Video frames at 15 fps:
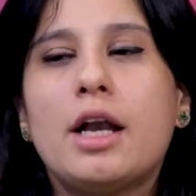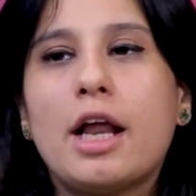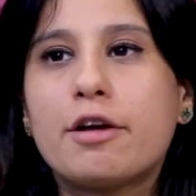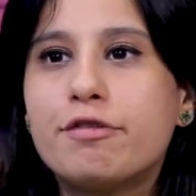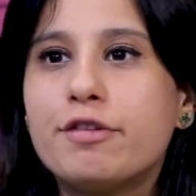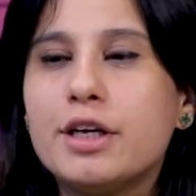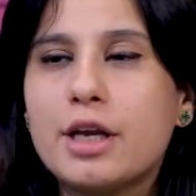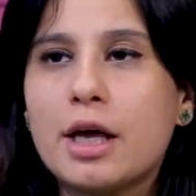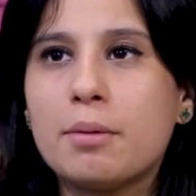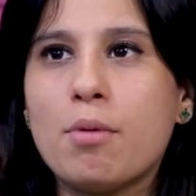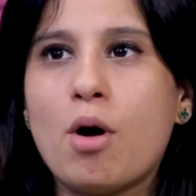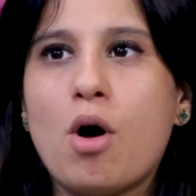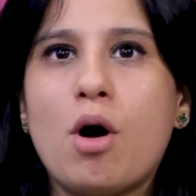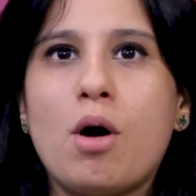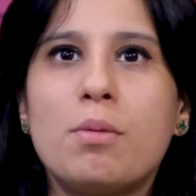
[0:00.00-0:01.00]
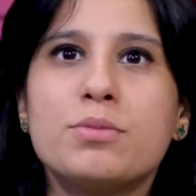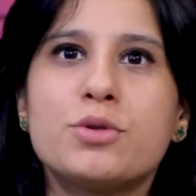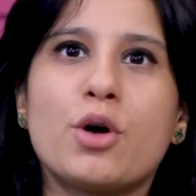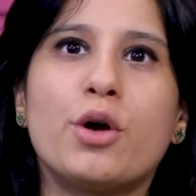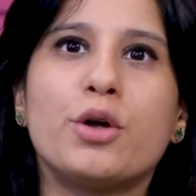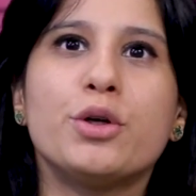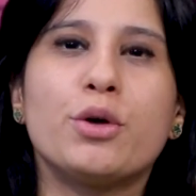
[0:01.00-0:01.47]
like feeding moms
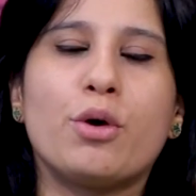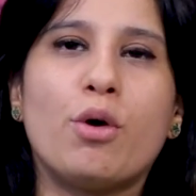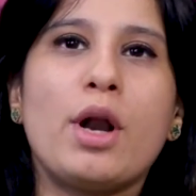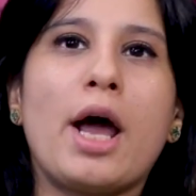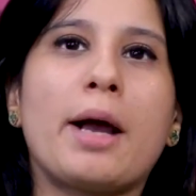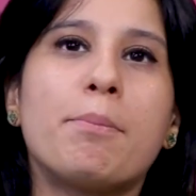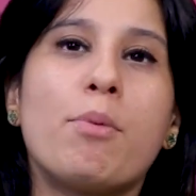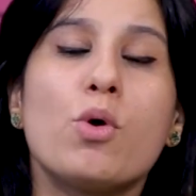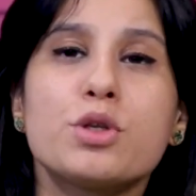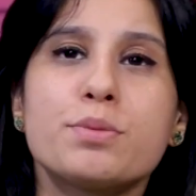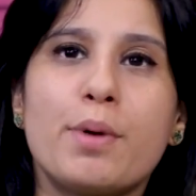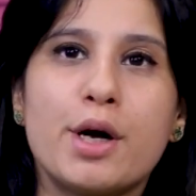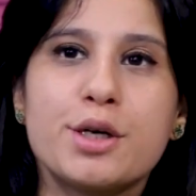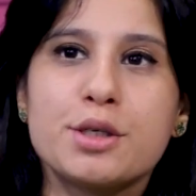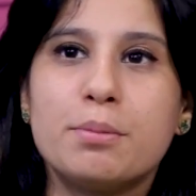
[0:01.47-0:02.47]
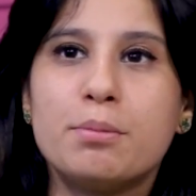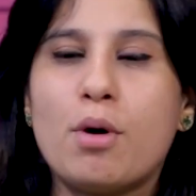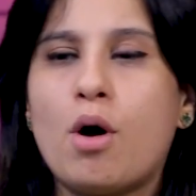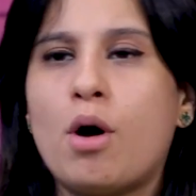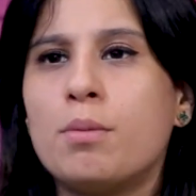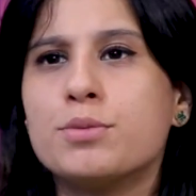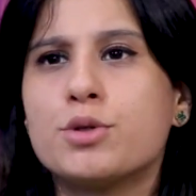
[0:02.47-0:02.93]
or, like postpartum
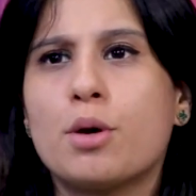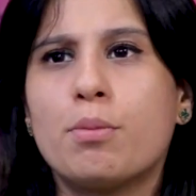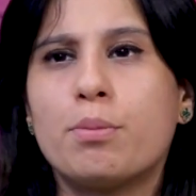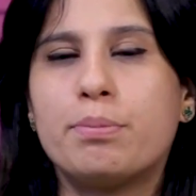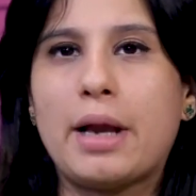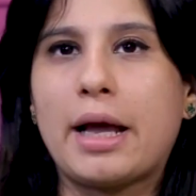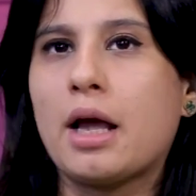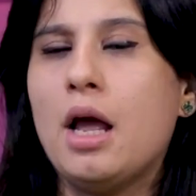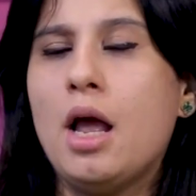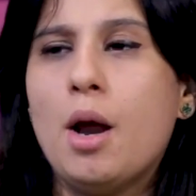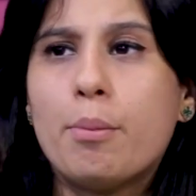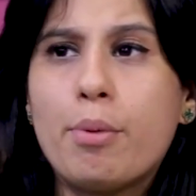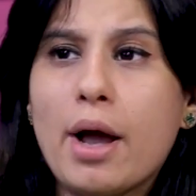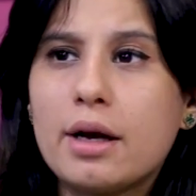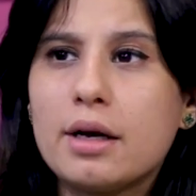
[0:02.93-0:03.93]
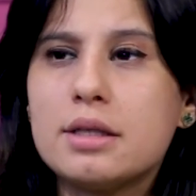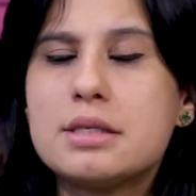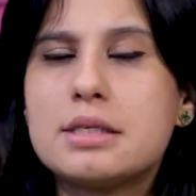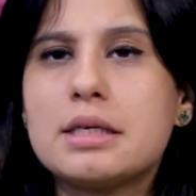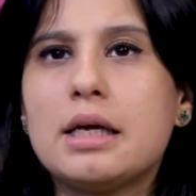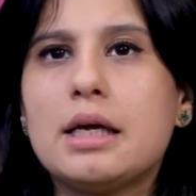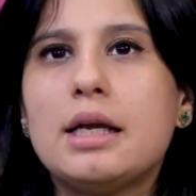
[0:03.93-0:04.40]
moms or like
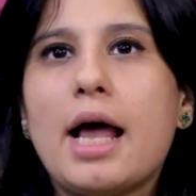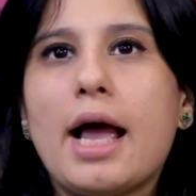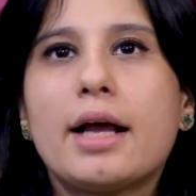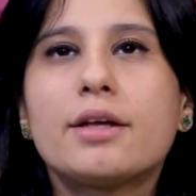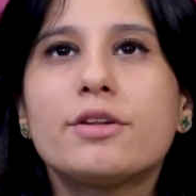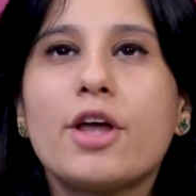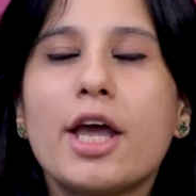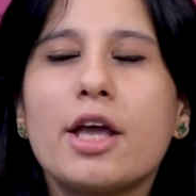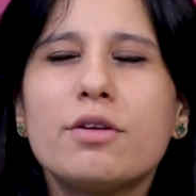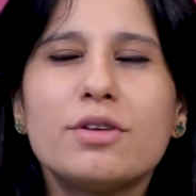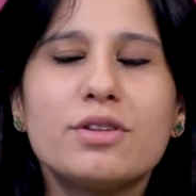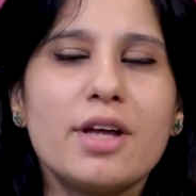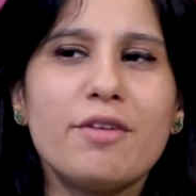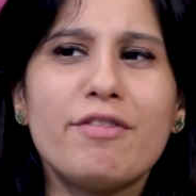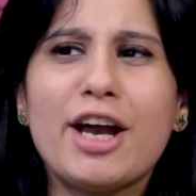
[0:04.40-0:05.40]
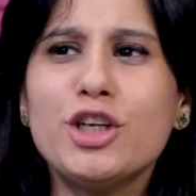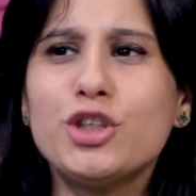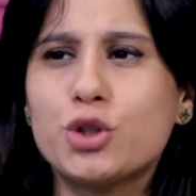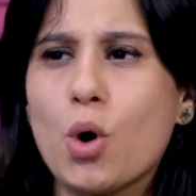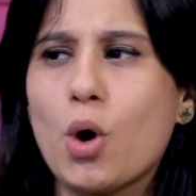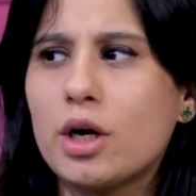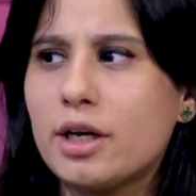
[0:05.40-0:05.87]
pregnancy, like they're very
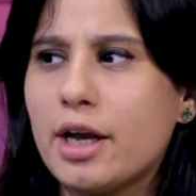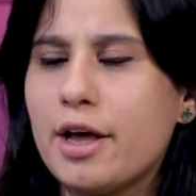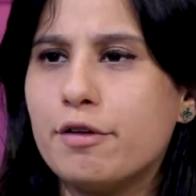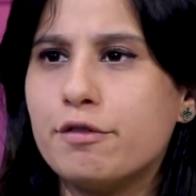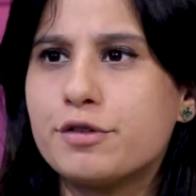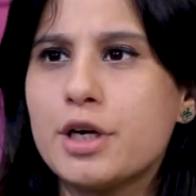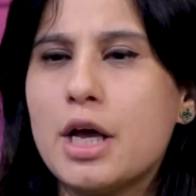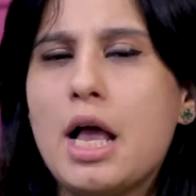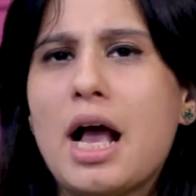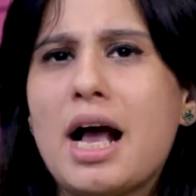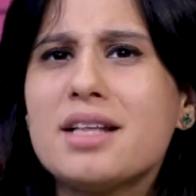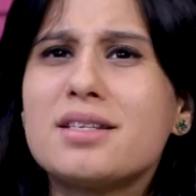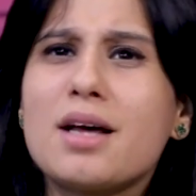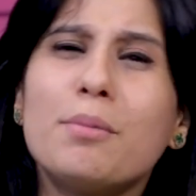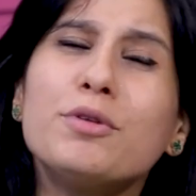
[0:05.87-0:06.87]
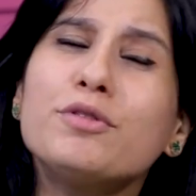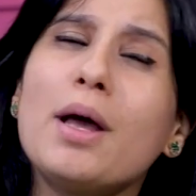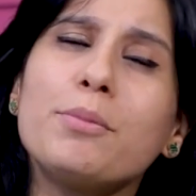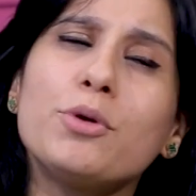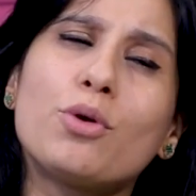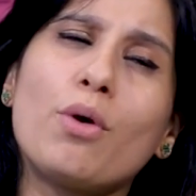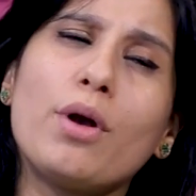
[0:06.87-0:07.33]
short-lived. And some of
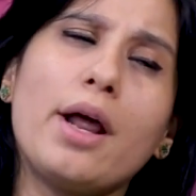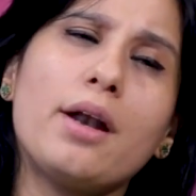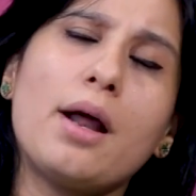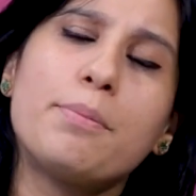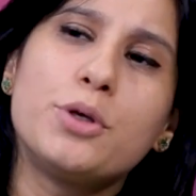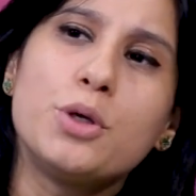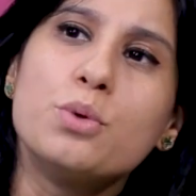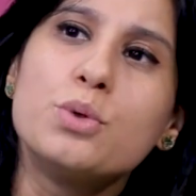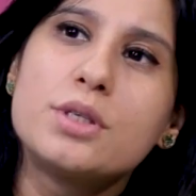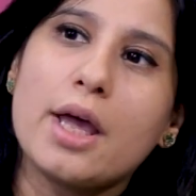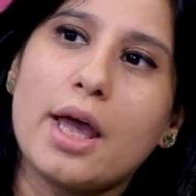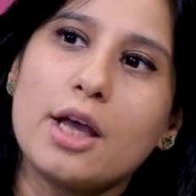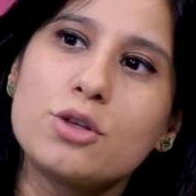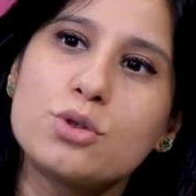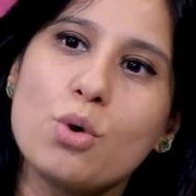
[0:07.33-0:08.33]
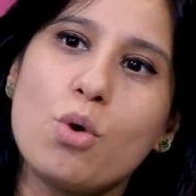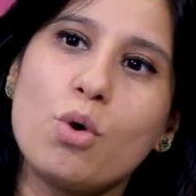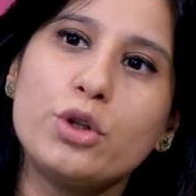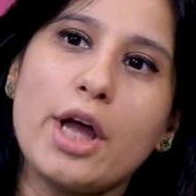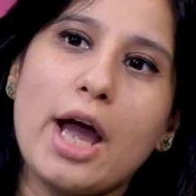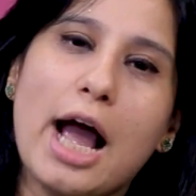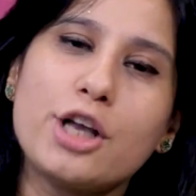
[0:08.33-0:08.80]
them you don't end up using. So
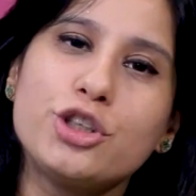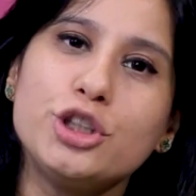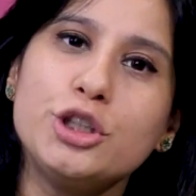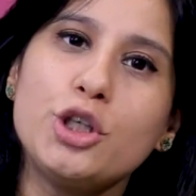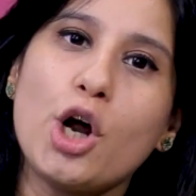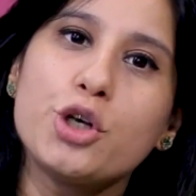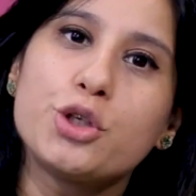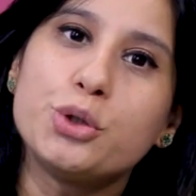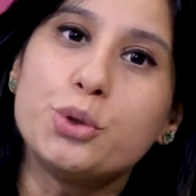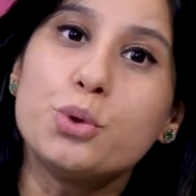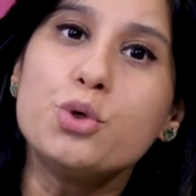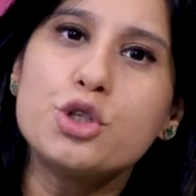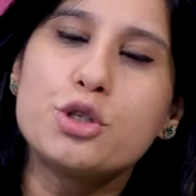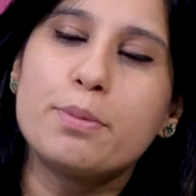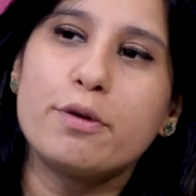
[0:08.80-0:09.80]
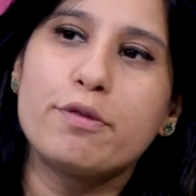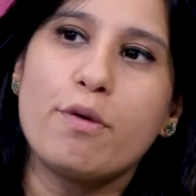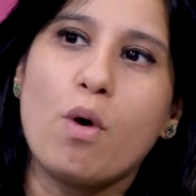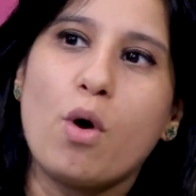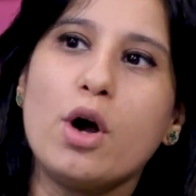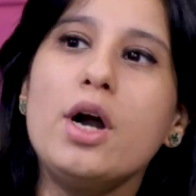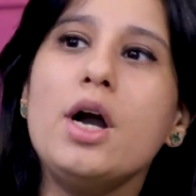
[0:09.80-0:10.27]
they're actually not used
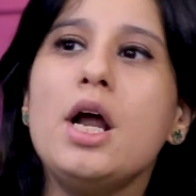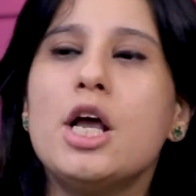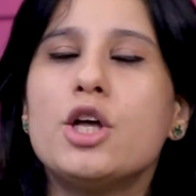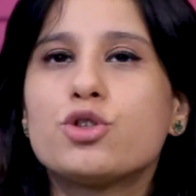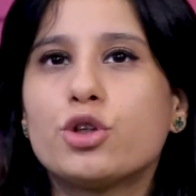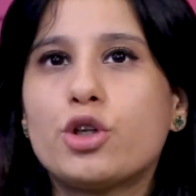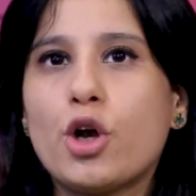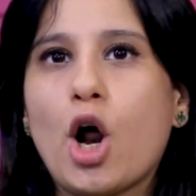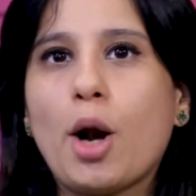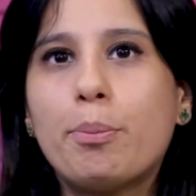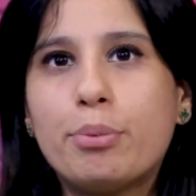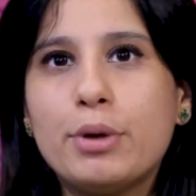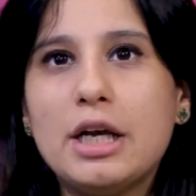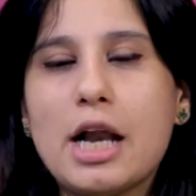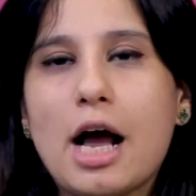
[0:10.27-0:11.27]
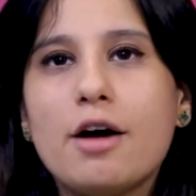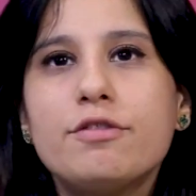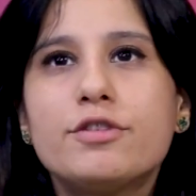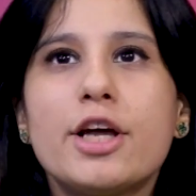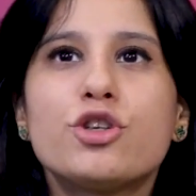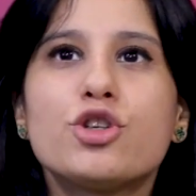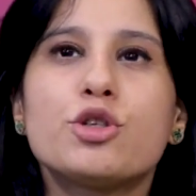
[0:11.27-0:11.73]
before. So they're not
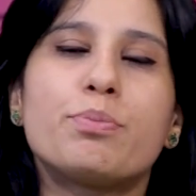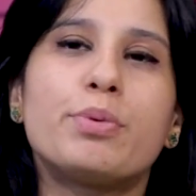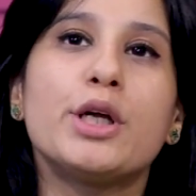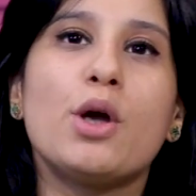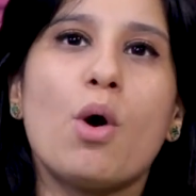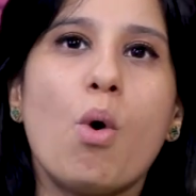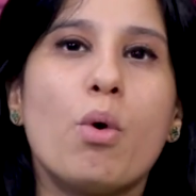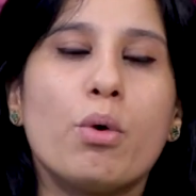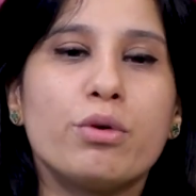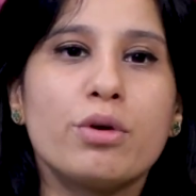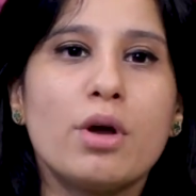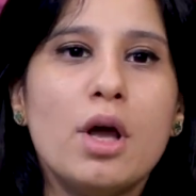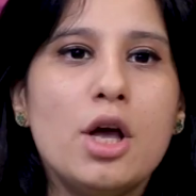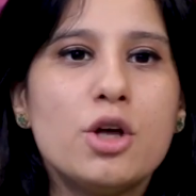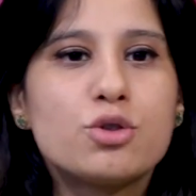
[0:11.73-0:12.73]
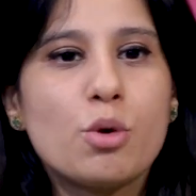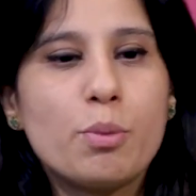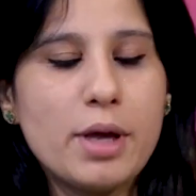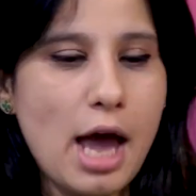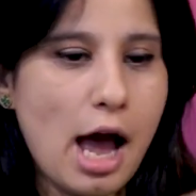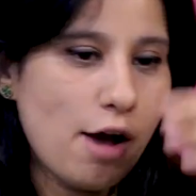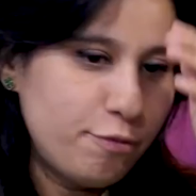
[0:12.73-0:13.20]
pre-loved, they're just pre-owned. So
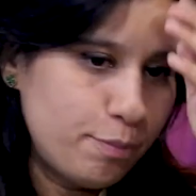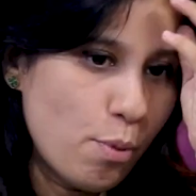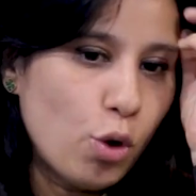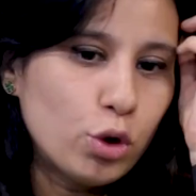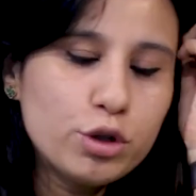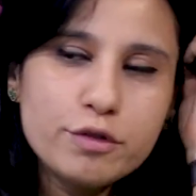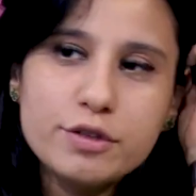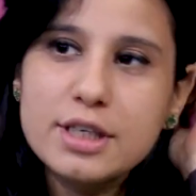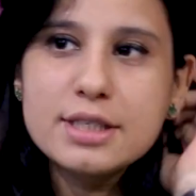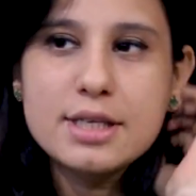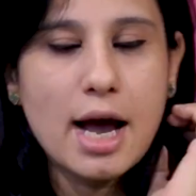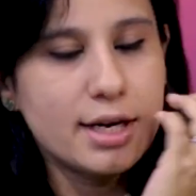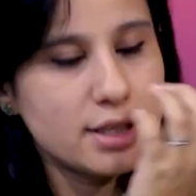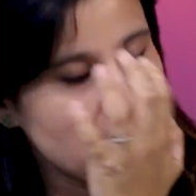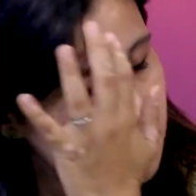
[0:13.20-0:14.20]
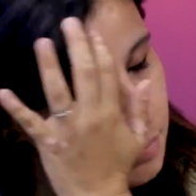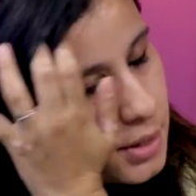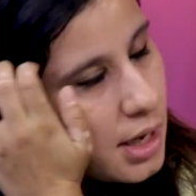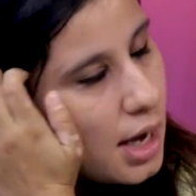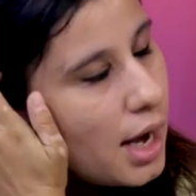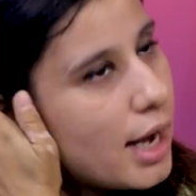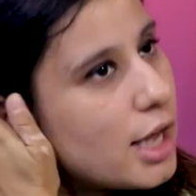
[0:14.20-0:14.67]
we have both of these items
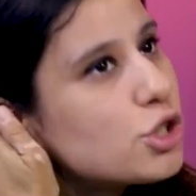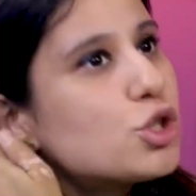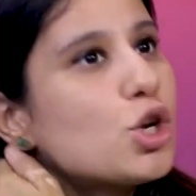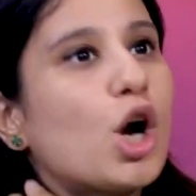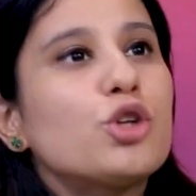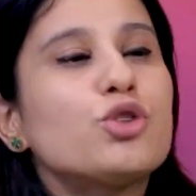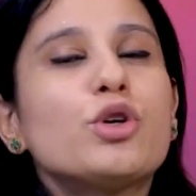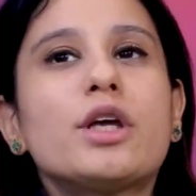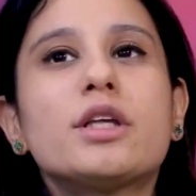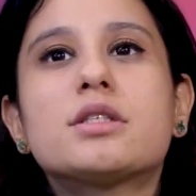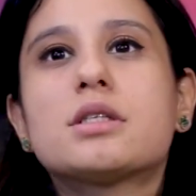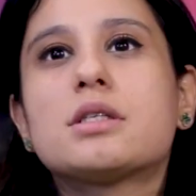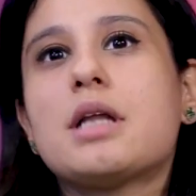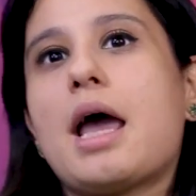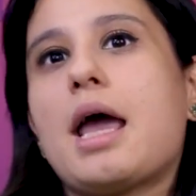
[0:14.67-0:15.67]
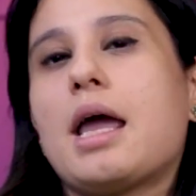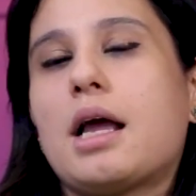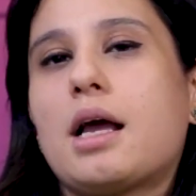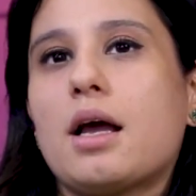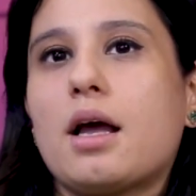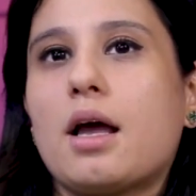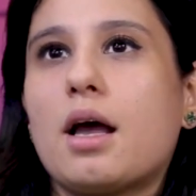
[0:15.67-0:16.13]
in stock. So it's
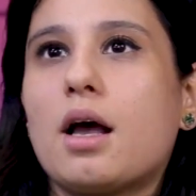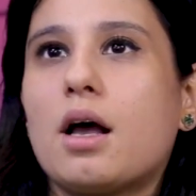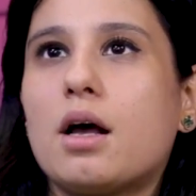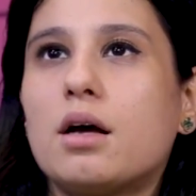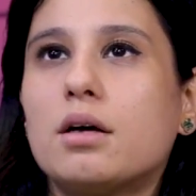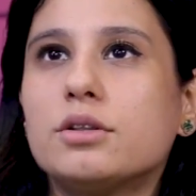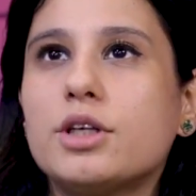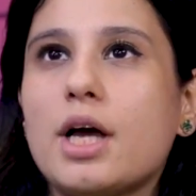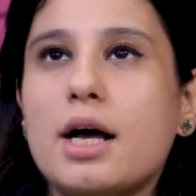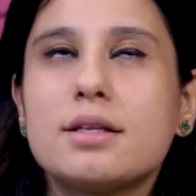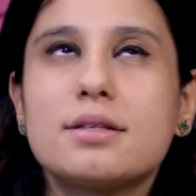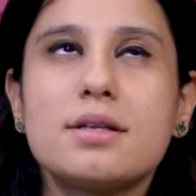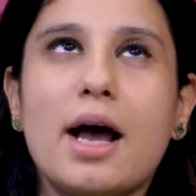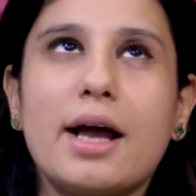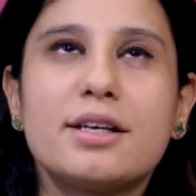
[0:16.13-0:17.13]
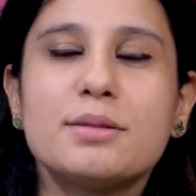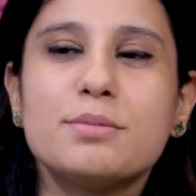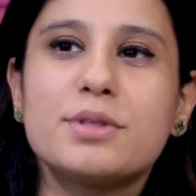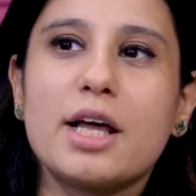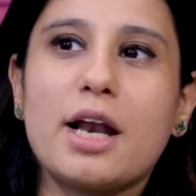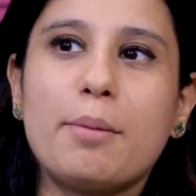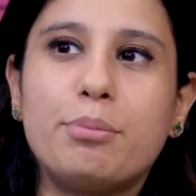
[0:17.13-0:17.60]
like, it's items
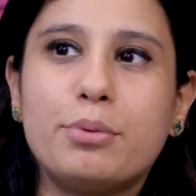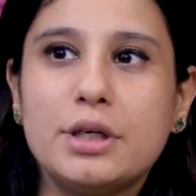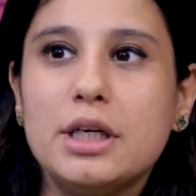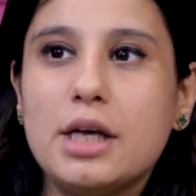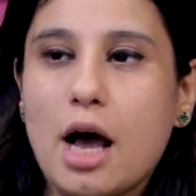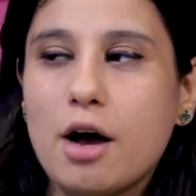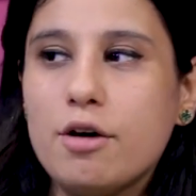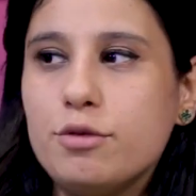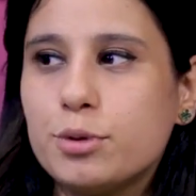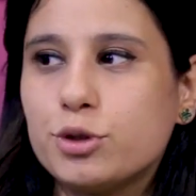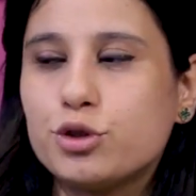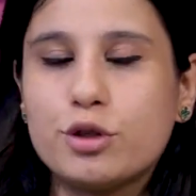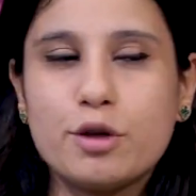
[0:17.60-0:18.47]
that are pre-loved, which